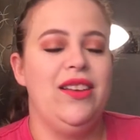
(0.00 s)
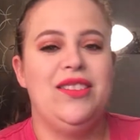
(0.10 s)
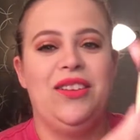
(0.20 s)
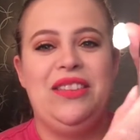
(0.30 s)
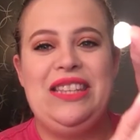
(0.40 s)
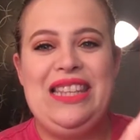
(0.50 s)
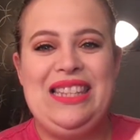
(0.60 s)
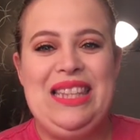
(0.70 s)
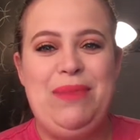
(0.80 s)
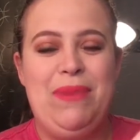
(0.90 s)
so this
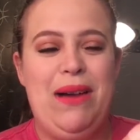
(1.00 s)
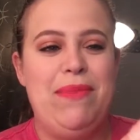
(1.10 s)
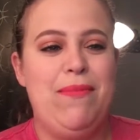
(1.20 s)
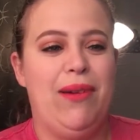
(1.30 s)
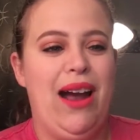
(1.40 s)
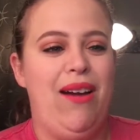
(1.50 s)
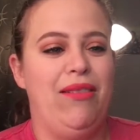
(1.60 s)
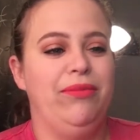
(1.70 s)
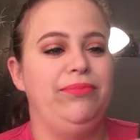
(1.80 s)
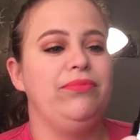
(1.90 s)
is the Bobbi
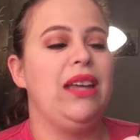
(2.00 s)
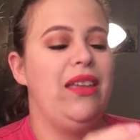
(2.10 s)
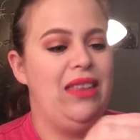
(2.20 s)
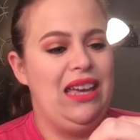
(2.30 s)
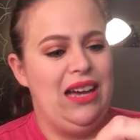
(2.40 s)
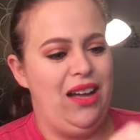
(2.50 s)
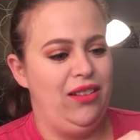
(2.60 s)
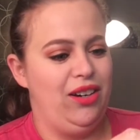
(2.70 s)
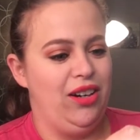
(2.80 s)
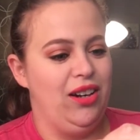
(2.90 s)
Brown in the
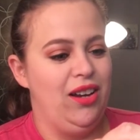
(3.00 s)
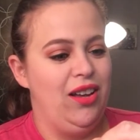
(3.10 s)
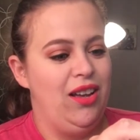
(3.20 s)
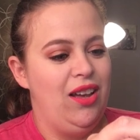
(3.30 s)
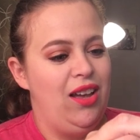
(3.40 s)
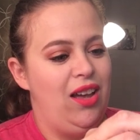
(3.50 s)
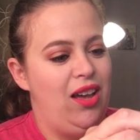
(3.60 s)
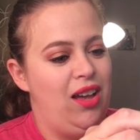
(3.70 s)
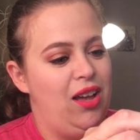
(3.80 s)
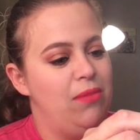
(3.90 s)
color,
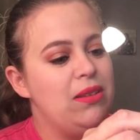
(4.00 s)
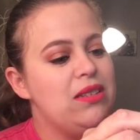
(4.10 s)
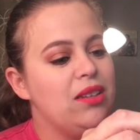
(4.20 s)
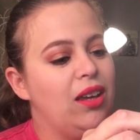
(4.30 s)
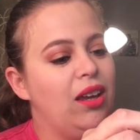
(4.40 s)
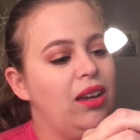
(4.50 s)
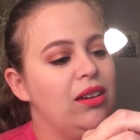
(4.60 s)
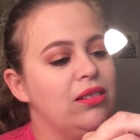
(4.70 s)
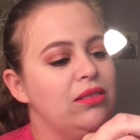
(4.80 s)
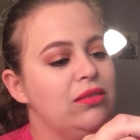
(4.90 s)
let's see,